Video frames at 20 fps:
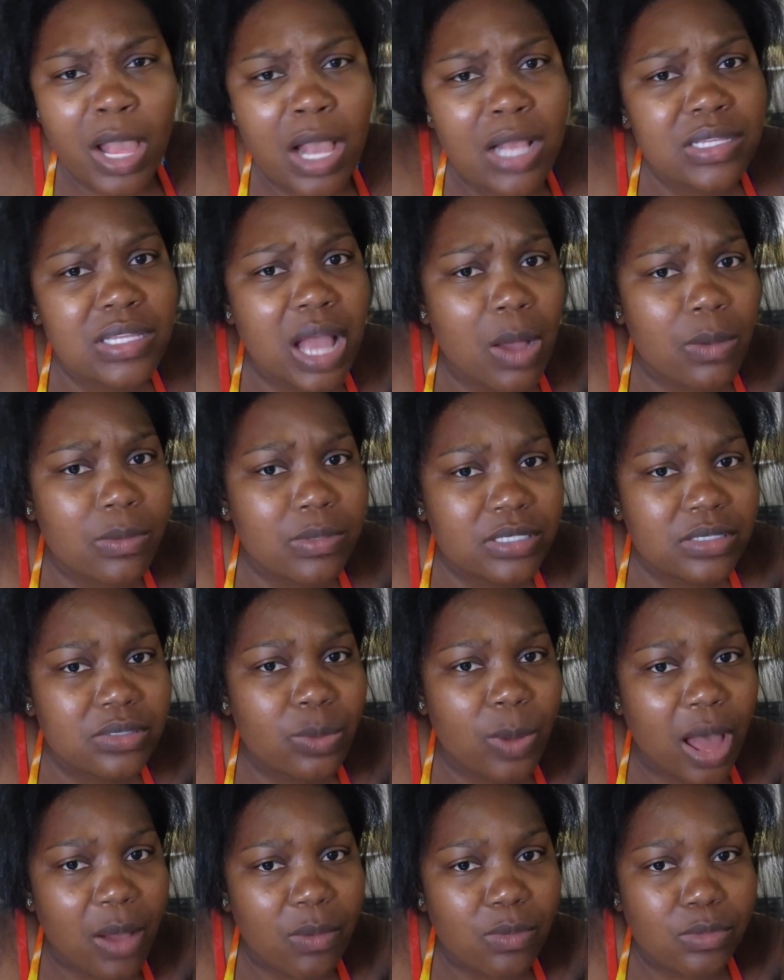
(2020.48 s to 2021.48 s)
that was still
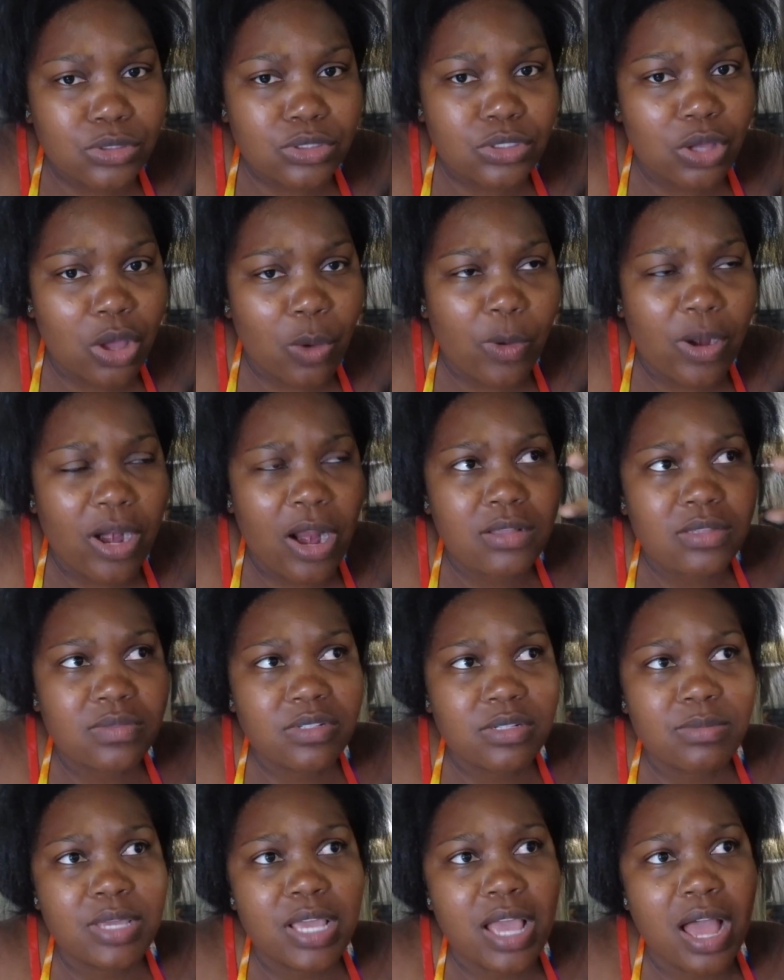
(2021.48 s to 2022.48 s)
hours ago and I was
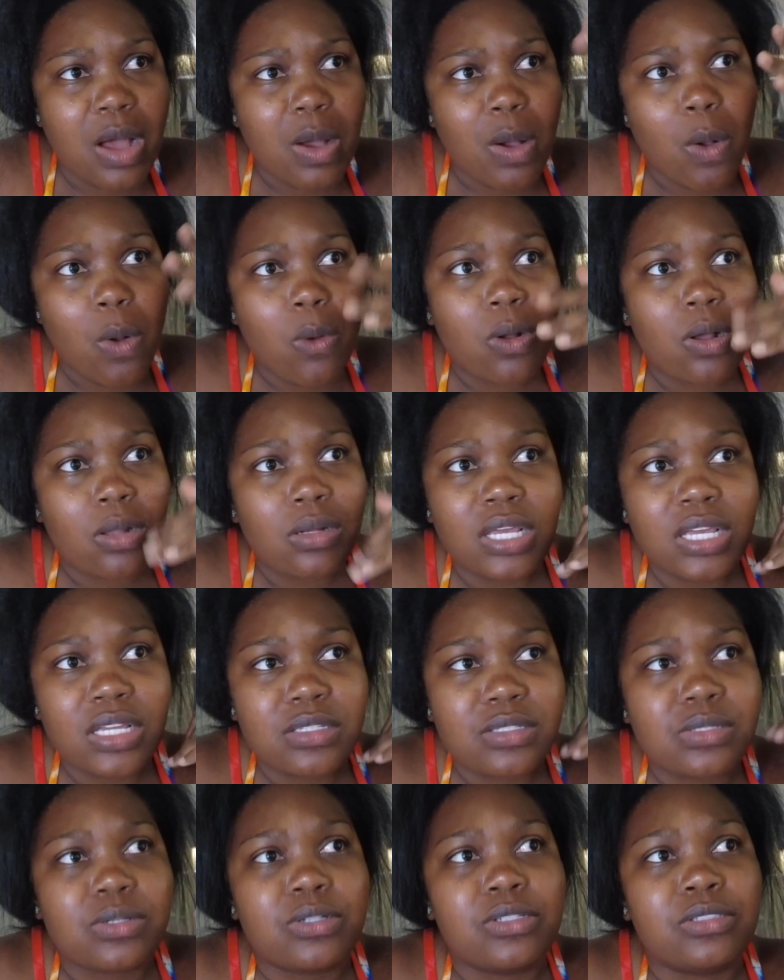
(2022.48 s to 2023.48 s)
gonna be out all day,
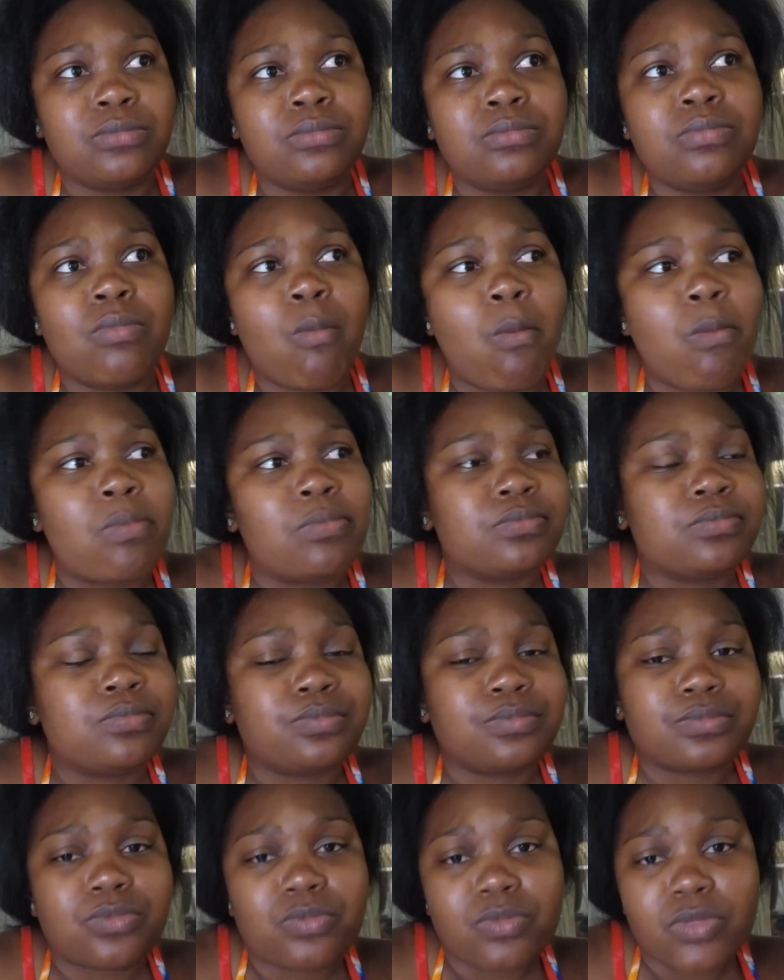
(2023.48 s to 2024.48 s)
so
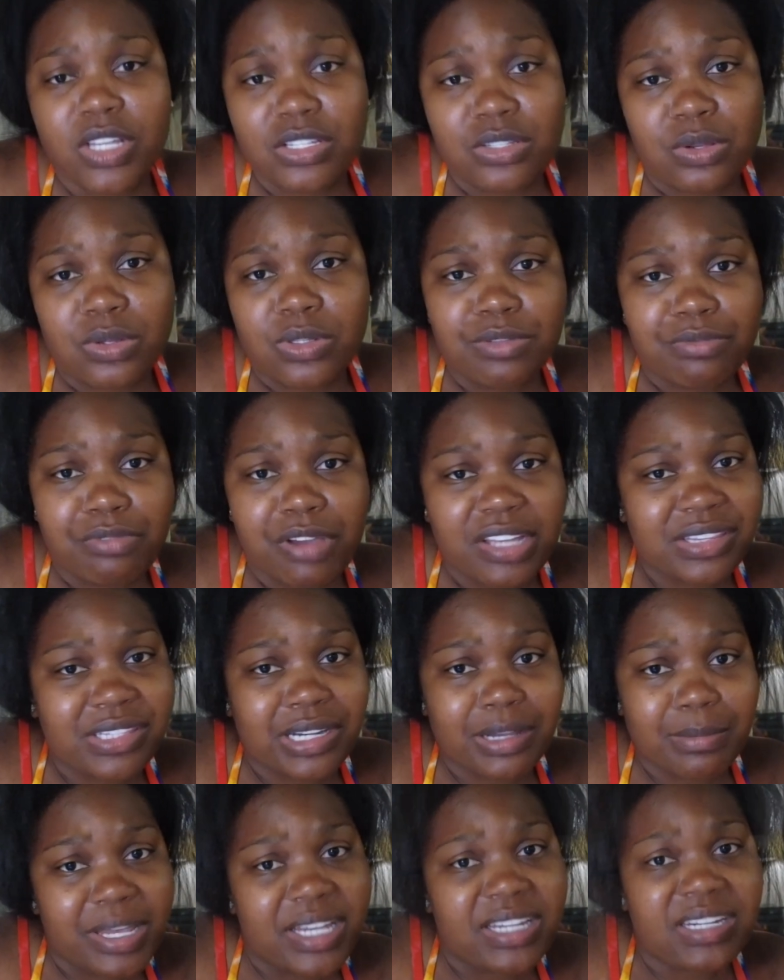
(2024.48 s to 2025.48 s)
it's only right that I
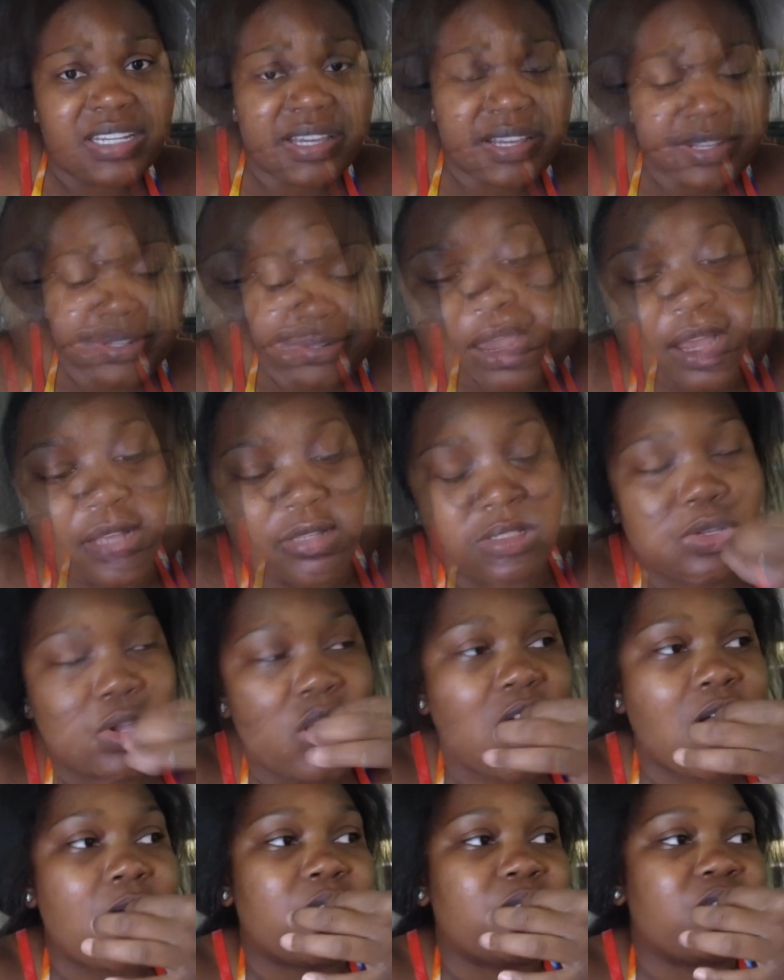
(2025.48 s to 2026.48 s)
bathe again. Yeah,
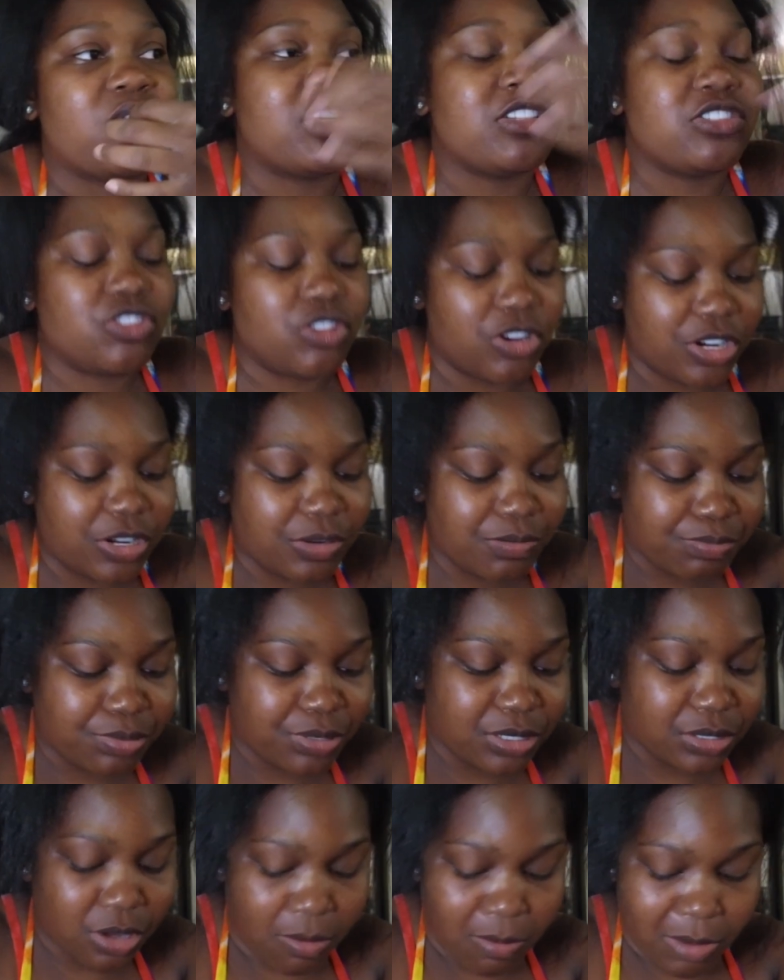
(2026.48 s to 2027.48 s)
so I started
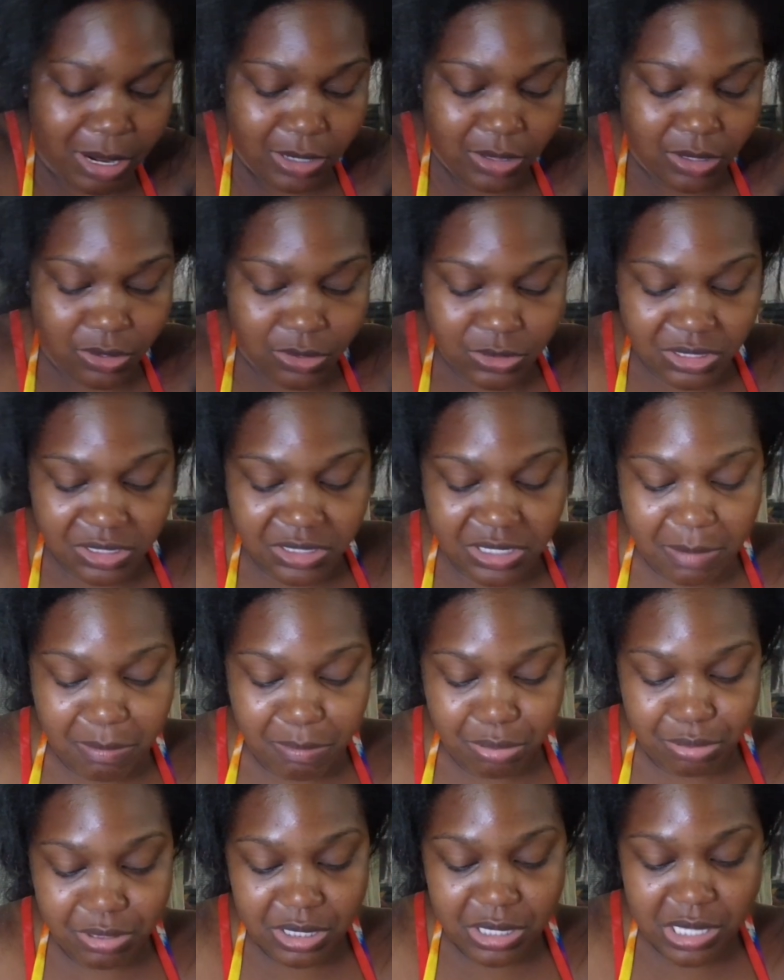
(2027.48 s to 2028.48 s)
putting on my clothes because I
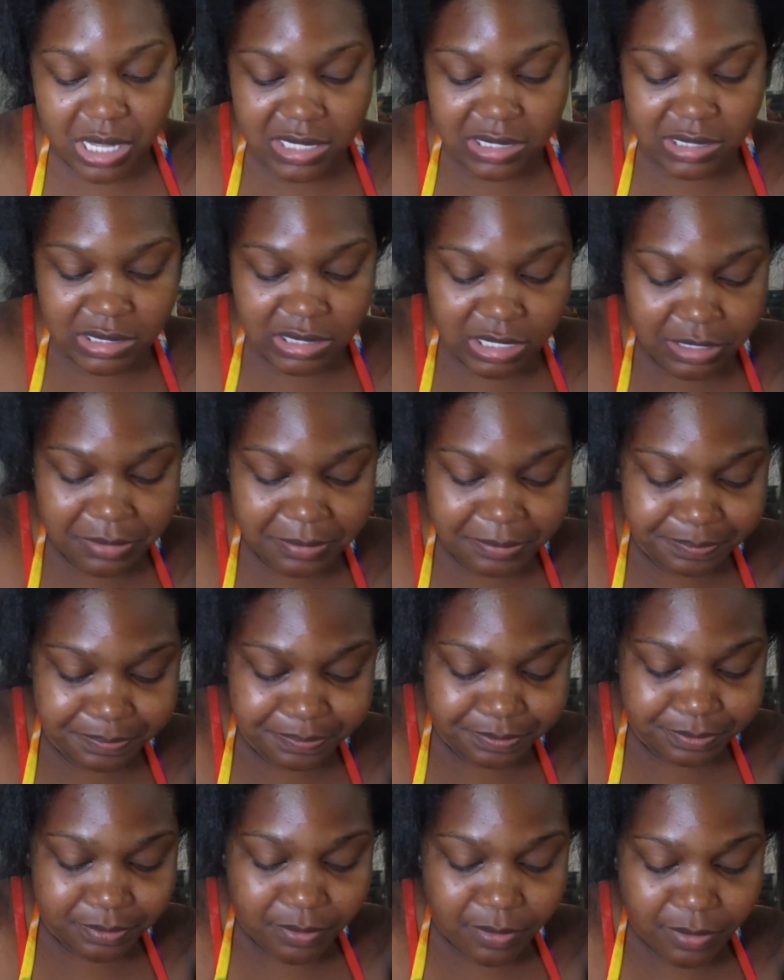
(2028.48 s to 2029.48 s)
pre-laced it
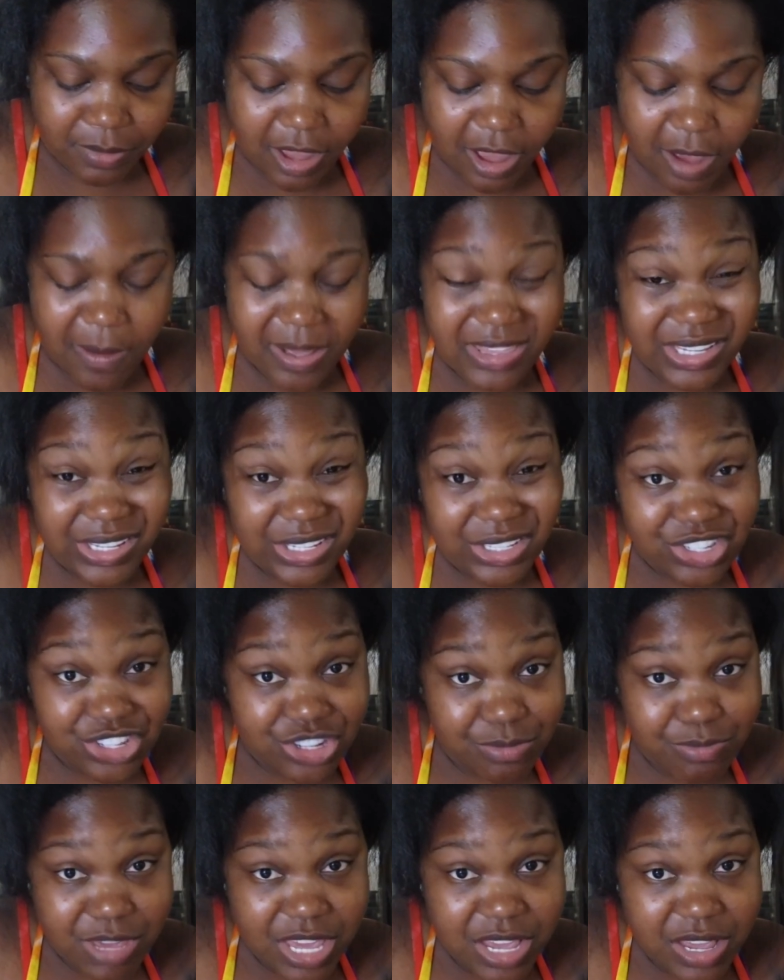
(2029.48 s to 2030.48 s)
how I think it
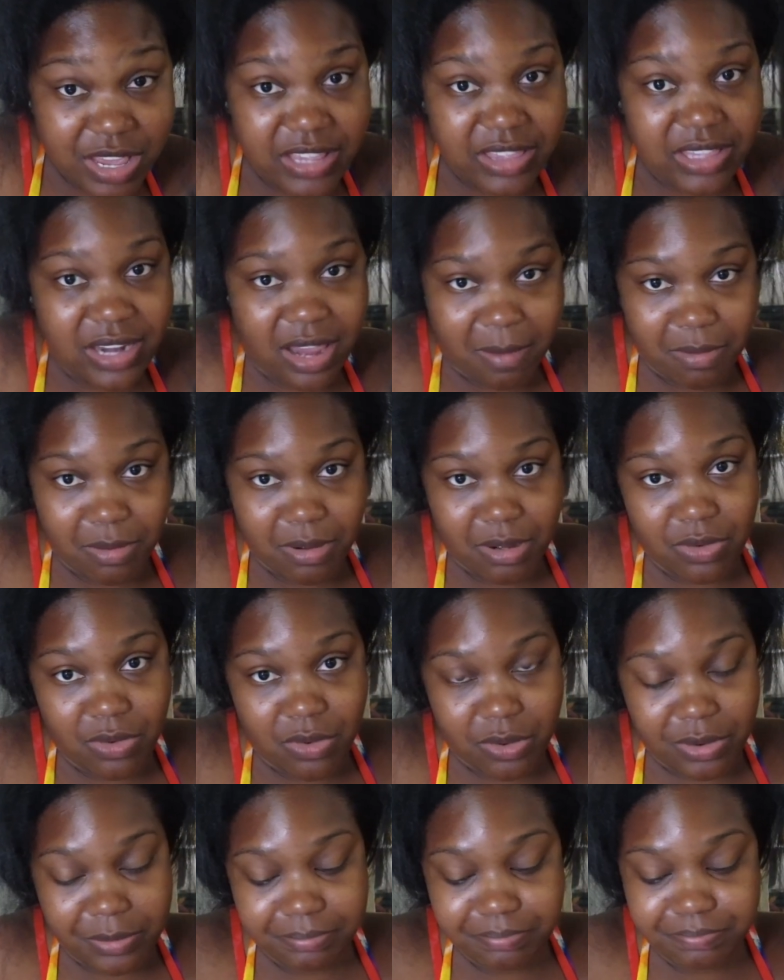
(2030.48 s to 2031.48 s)
should be, and then I put it
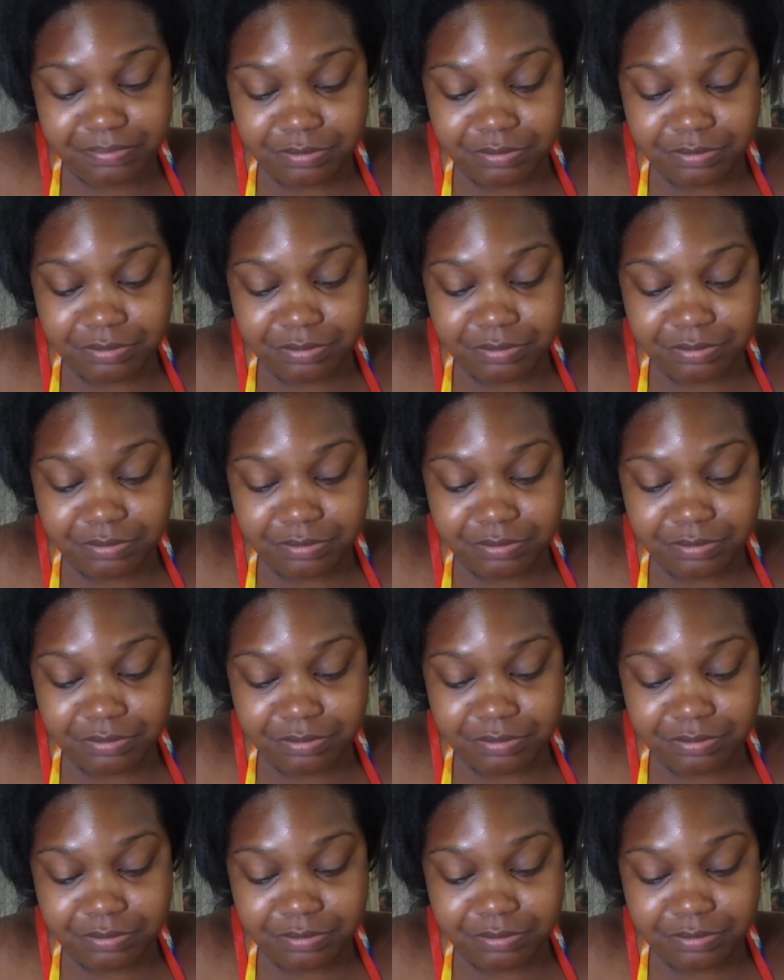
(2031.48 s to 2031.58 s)
on.